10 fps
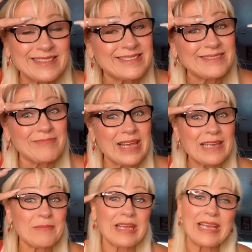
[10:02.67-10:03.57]

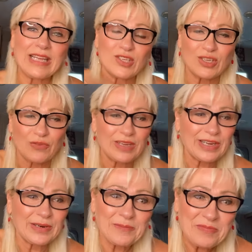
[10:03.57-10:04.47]
making me itch over
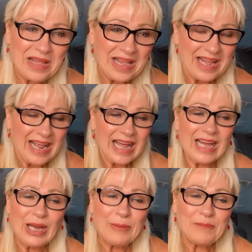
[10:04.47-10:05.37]
here.
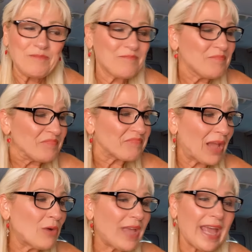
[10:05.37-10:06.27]
Um,
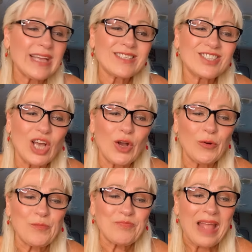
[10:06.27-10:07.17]
okay,
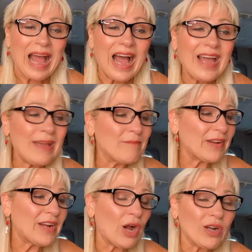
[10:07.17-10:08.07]
so I am
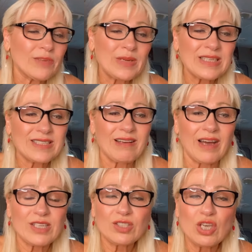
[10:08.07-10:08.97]
very honored because
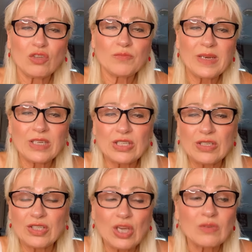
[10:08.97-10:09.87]
God has chosen me to
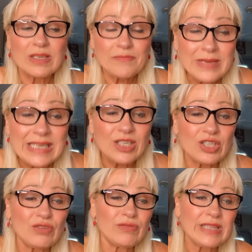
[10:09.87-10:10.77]
chosen me to
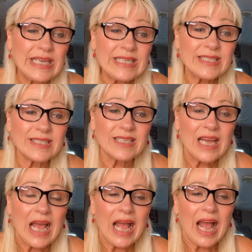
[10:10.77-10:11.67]
do this,
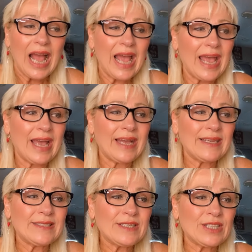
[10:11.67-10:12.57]

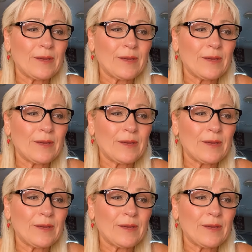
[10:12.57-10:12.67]
and